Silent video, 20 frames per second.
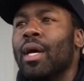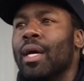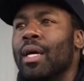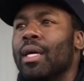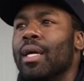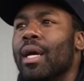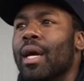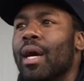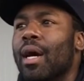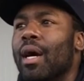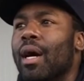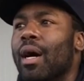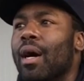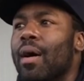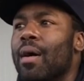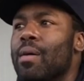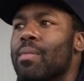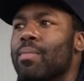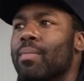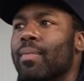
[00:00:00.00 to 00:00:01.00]

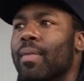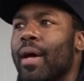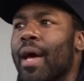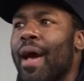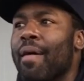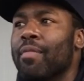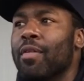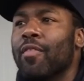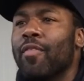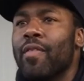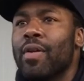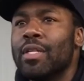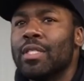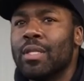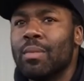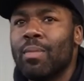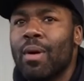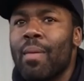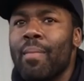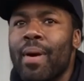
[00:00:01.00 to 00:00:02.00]
Yeah, after
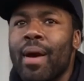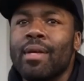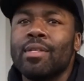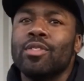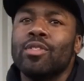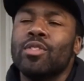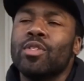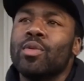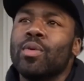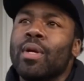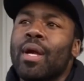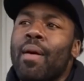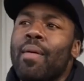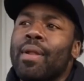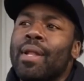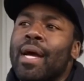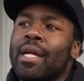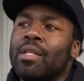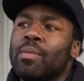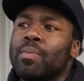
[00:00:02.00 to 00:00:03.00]
finishing my master's degree, I
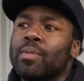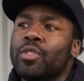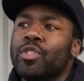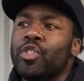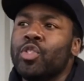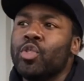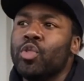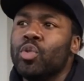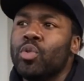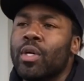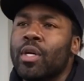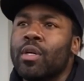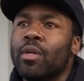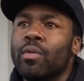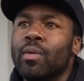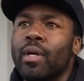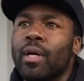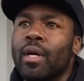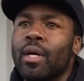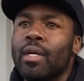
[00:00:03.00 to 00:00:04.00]
would like to pursue a
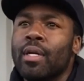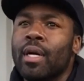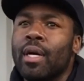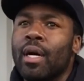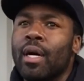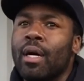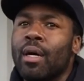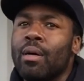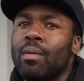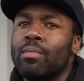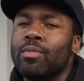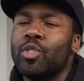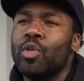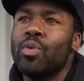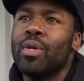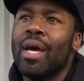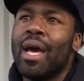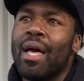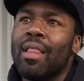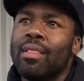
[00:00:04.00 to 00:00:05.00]
career in
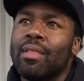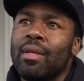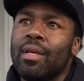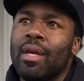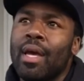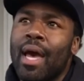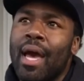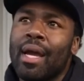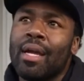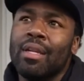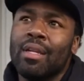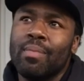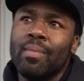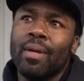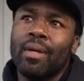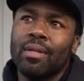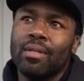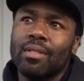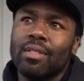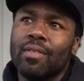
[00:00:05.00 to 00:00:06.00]
student-athlete
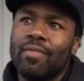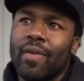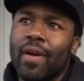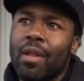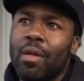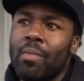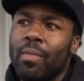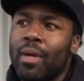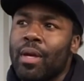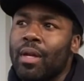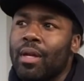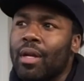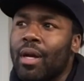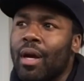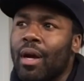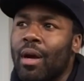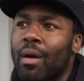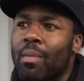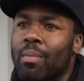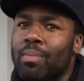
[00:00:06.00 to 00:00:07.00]
academic development,
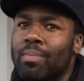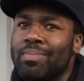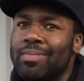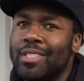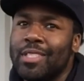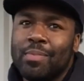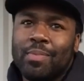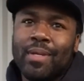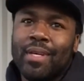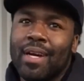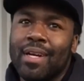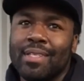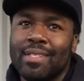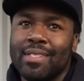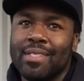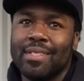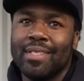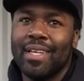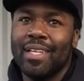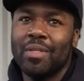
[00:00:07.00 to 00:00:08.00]
just because
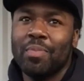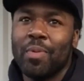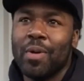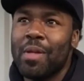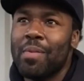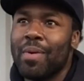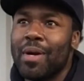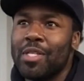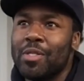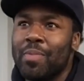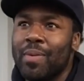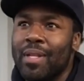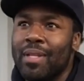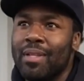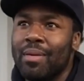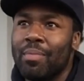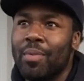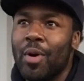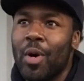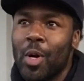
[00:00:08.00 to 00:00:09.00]
it's pretty much
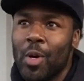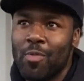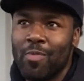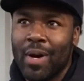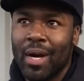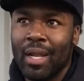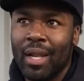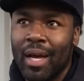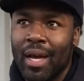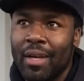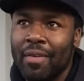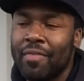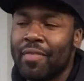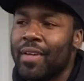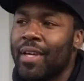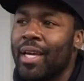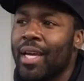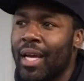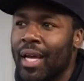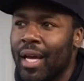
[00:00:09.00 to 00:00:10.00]
been the bulk of my life.
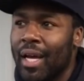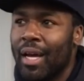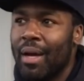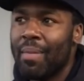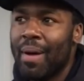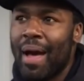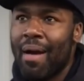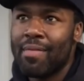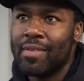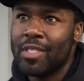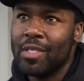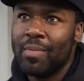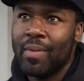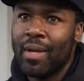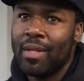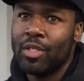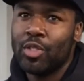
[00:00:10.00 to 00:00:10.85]
Obviously being a